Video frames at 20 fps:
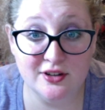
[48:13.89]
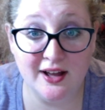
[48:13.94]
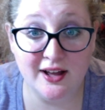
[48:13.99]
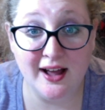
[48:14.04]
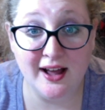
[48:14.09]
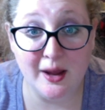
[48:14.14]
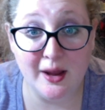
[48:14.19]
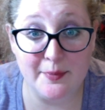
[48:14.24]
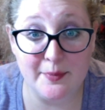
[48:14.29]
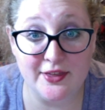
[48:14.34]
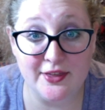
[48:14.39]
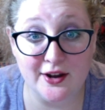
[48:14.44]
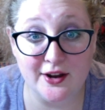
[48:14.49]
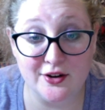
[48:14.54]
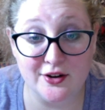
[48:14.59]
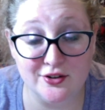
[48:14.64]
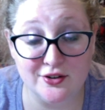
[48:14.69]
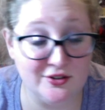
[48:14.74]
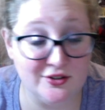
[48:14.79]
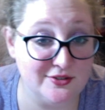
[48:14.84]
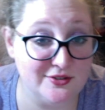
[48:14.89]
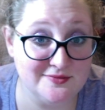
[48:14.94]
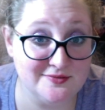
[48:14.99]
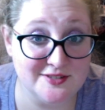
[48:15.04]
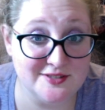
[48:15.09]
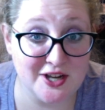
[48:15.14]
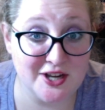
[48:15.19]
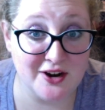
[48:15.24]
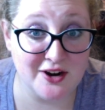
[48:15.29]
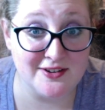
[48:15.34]
hypothetical
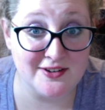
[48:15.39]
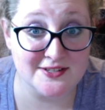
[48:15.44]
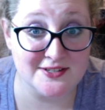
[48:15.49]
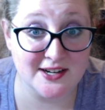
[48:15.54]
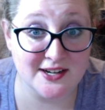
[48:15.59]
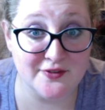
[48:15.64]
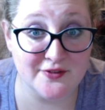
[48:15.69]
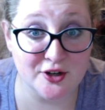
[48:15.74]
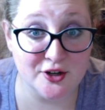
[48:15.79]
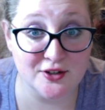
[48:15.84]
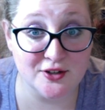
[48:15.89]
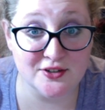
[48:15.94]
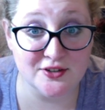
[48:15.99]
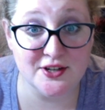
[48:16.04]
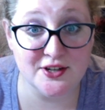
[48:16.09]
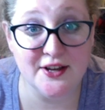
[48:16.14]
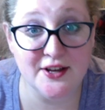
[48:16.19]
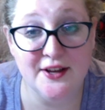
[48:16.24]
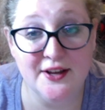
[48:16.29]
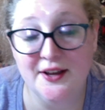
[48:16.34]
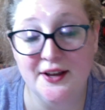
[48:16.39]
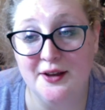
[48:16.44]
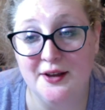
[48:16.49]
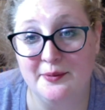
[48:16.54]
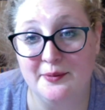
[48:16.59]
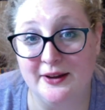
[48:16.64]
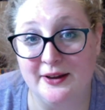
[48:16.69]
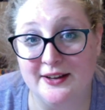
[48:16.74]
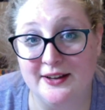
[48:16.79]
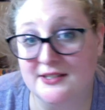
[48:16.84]
tiaras that I've earned
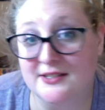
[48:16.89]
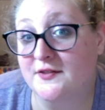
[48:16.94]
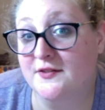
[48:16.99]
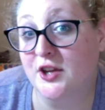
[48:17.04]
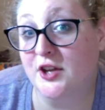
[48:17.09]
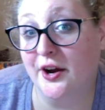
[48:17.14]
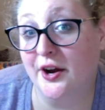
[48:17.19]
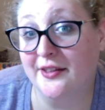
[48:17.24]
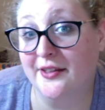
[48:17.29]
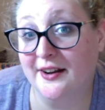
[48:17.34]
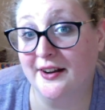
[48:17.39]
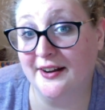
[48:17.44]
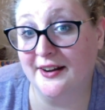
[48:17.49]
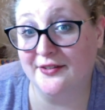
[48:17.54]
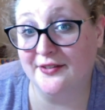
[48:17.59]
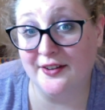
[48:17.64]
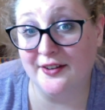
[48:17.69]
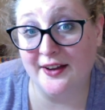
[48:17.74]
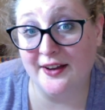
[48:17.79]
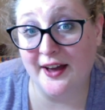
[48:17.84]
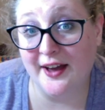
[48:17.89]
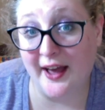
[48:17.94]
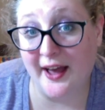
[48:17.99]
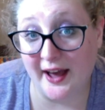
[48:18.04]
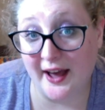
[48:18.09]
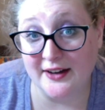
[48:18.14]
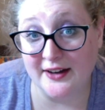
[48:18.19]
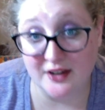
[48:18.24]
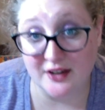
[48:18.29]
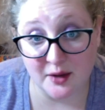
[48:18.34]
because of the yarn that I've
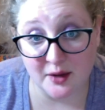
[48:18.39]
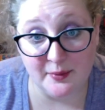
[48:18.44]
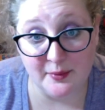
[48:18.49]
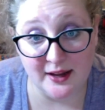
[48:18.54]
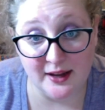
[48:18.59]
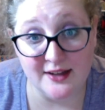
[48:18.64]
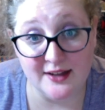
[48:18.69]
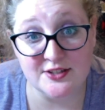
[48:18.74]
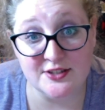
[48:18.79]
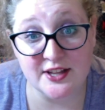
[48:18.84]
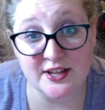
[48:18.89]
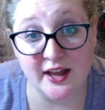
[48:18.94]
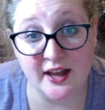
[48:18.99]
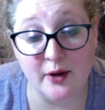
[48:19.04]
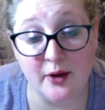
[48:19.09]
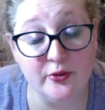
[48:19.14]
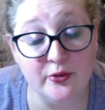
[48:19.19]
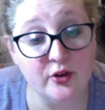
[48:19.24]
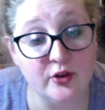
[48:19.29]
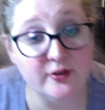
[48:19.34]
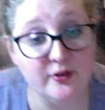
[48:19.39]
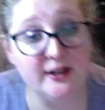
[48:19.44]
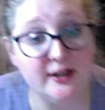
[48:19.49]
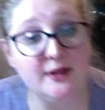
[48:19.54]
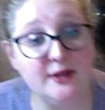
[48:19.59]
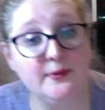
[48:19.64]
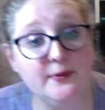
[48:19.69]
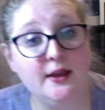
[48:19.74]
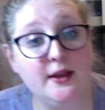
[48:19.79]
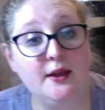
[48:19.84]
had come into the house already,
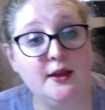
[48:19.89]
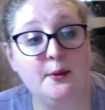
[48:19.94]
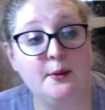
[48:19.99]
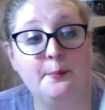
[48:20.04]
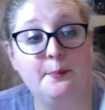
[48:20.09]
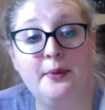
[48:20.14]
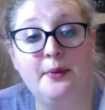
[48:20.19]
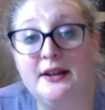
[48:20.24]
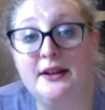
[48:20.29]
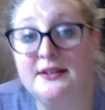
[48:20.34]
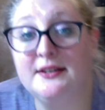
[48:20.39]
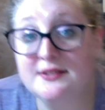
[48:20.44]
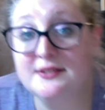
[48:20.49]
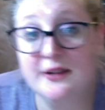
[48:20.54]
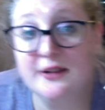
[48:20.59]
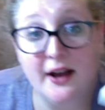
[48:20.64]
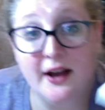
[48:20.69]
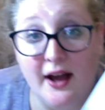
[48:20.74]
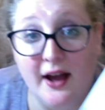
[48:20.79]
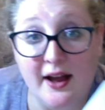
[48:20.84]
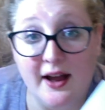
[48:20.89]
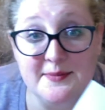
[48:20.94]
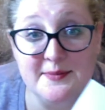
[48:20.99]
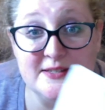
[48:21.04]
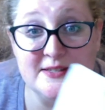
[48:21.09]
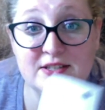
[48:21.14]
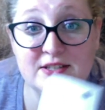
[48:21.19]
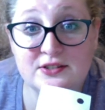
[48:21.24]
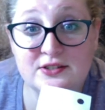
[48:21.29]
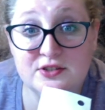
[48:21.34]
but I'm
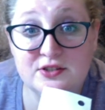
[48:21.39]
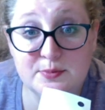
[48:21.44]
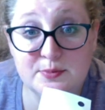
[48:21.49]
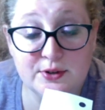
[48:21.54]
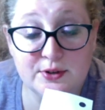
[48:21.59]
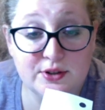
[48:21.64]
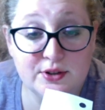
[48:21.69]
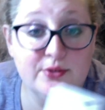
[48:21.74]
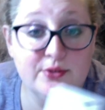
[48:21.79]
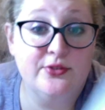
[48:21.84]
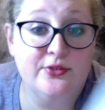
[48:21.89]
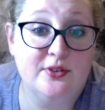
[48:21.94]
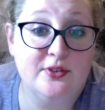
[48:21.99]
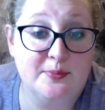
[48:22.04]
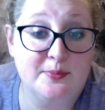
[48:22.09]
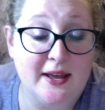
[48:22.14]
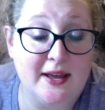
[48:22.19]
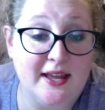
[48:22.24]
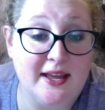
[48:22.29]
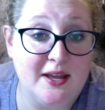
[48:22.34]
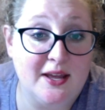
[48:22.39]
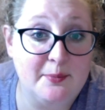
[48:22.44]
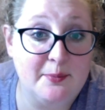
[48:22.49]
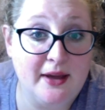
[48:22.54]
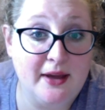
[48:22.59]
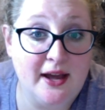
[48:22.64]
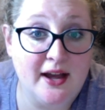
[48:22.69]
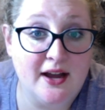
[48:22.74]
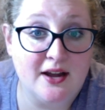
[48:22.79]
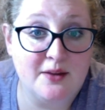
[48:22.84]
still super close to making it
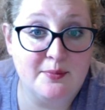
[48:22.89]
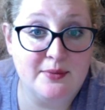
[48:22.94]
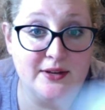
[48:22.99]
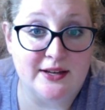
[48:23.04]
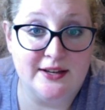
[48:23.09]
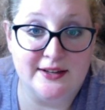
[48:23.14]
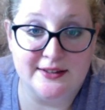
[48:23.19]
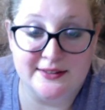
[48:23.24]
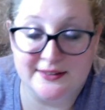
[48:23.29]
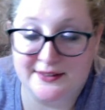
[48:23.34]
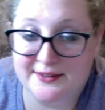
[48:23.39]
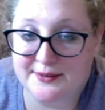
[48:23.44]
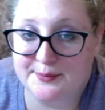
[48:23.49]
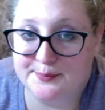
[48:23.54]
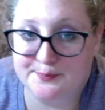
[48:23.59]
back because